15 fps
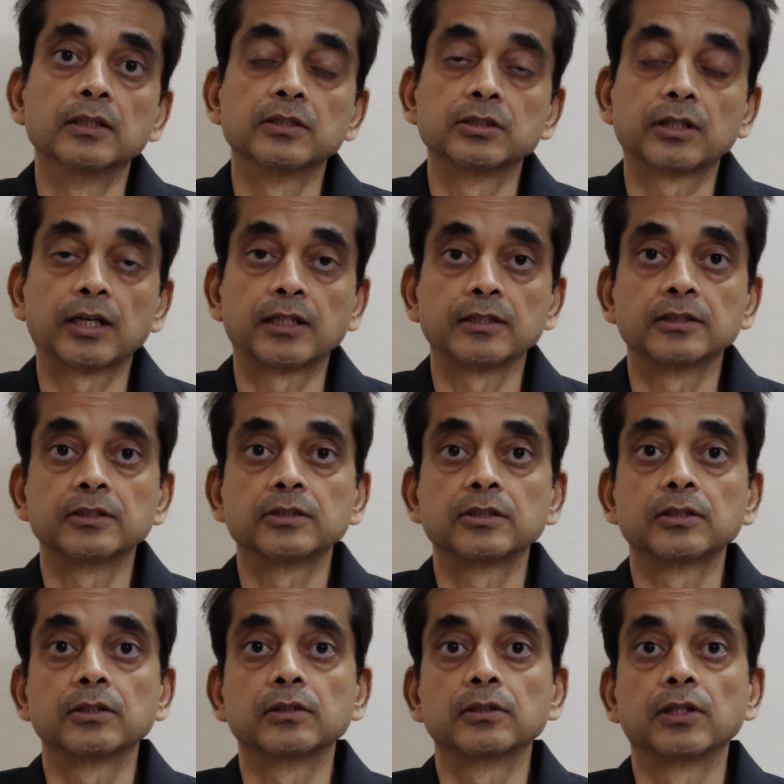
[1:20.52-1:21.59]
strategist.
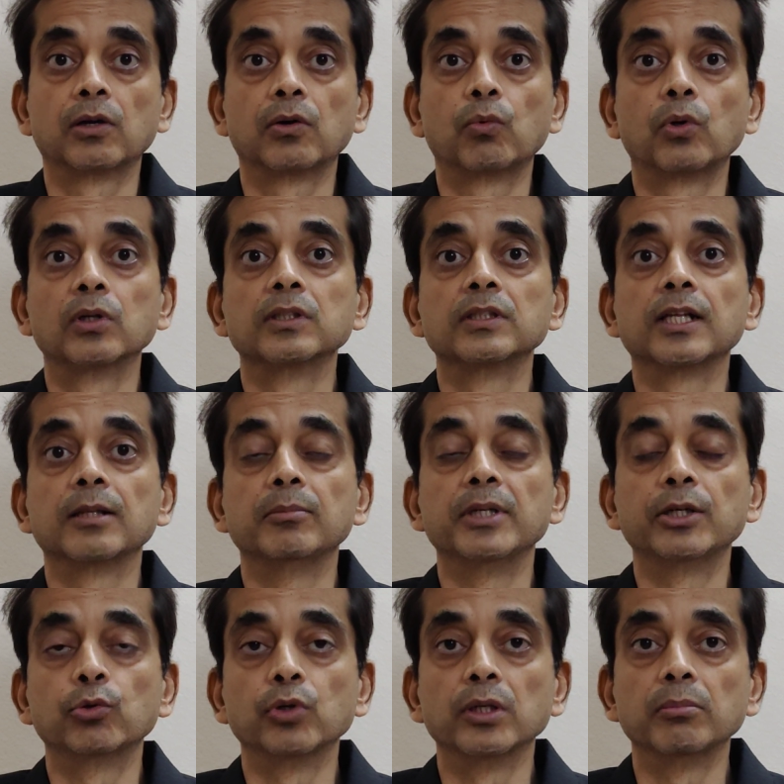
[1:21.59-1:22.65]
Now, what is
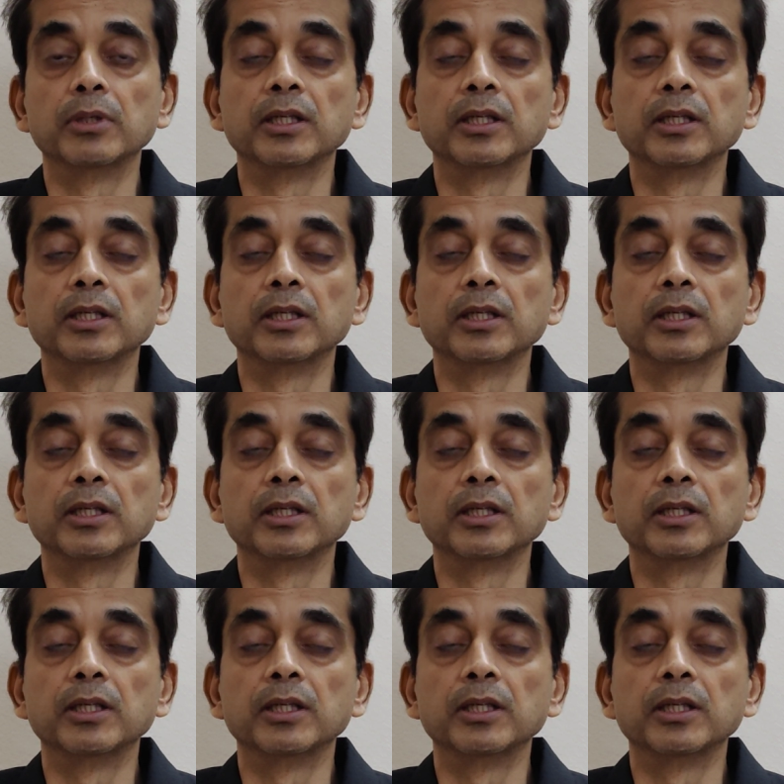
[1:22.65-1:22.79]
LB to EB?